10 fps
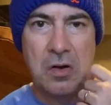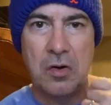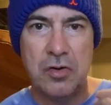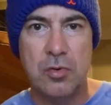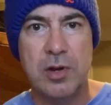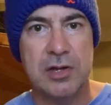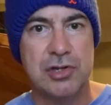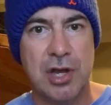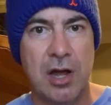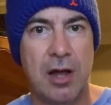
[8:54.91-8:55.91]
or doing a
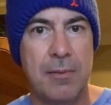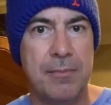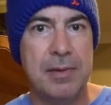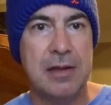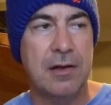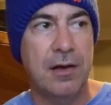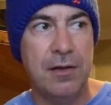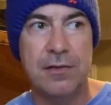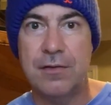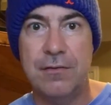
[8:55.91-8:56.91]
job
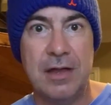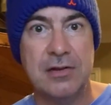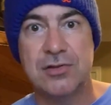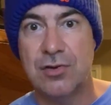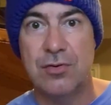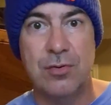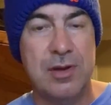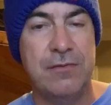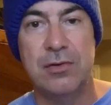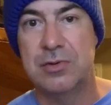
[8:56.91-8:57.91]
because of external
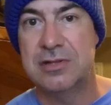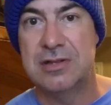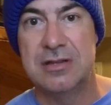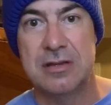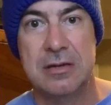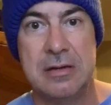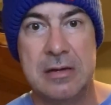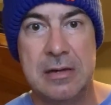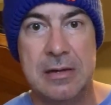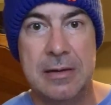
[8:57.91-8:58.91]
influences.
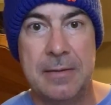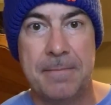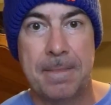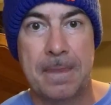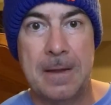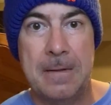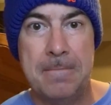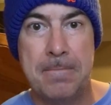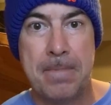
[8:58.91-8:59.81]
Okay?